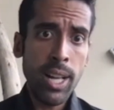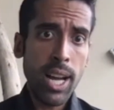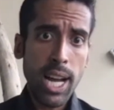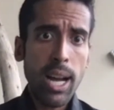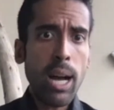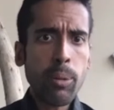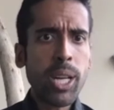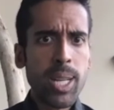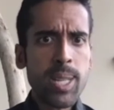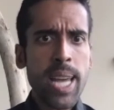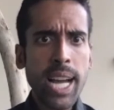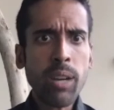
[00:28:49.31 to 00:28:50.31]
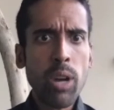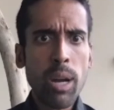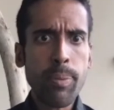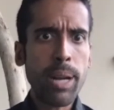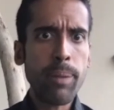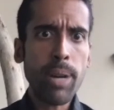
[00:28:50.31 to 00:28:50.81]
I'm good at tech, right?
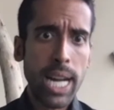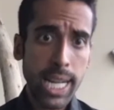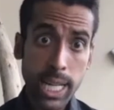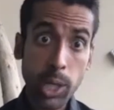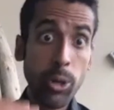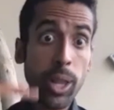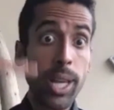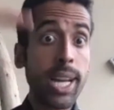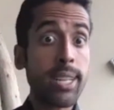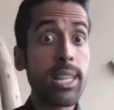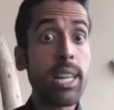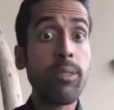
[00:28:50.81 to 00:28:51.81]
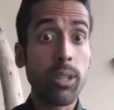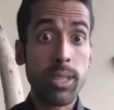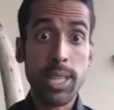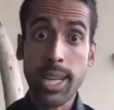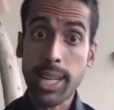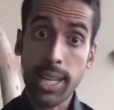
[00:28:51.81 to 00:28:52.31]
But I got to go to the next level
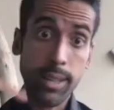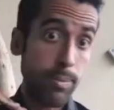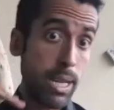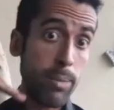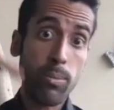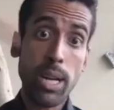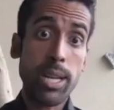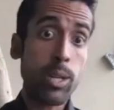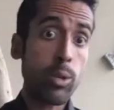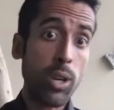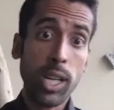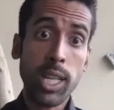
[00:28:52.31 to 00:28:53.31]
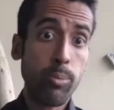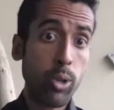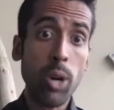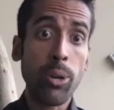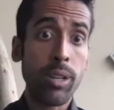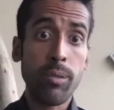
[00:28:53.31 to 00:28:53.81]
because I just want to keep
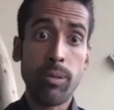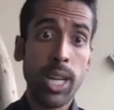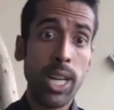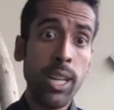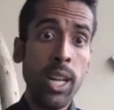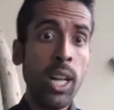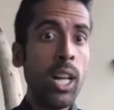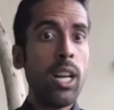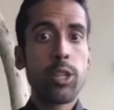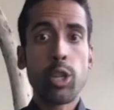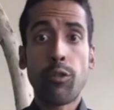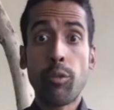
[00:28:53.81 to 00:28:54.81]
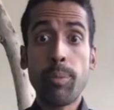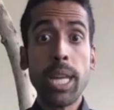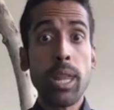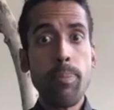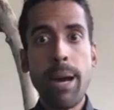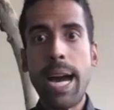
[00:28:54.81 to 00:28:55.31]
growing, right? So for me in
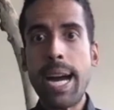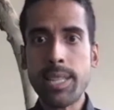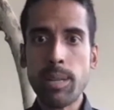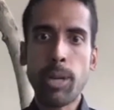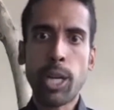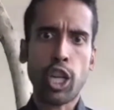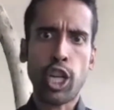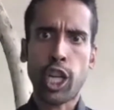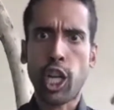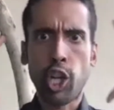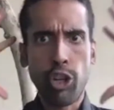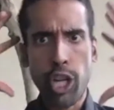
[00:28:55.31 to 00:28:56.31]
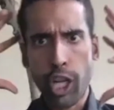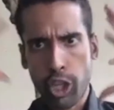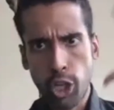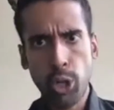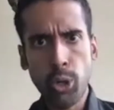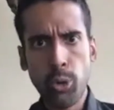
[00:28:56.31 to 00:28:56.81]
the past, I'd be like, I got to learn how to
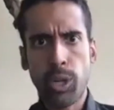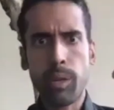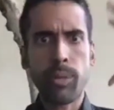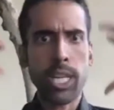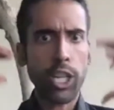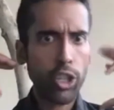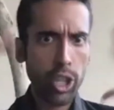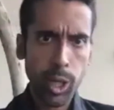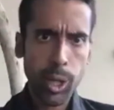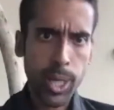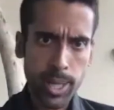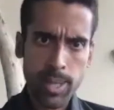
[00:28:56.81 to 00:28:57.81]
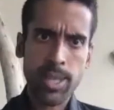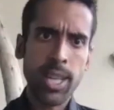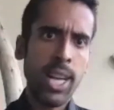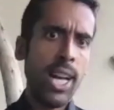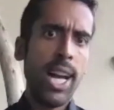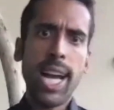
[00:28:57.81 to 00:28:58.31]
code and get good at this.
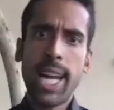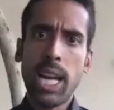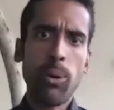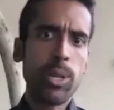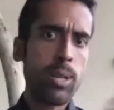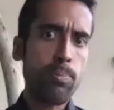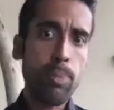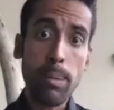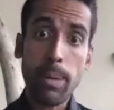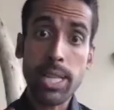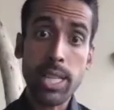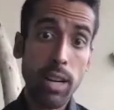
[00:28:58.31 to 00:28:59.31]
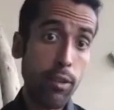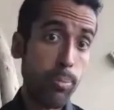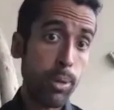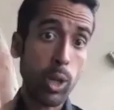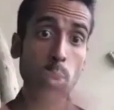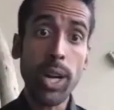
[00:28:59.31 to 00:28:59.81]
And I would just beat myself up
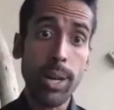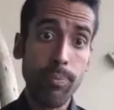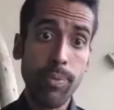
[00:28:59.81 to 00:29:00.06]
and quit.